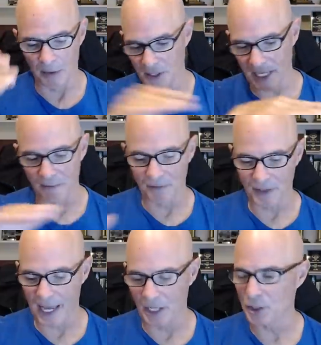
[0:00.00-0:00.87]
on the same
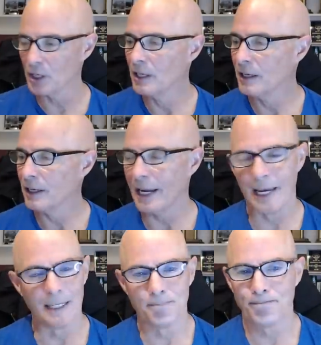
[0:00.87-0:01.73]
flange.
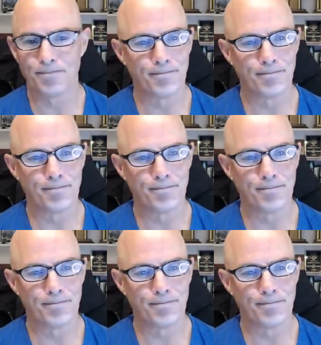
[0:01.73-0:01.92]
And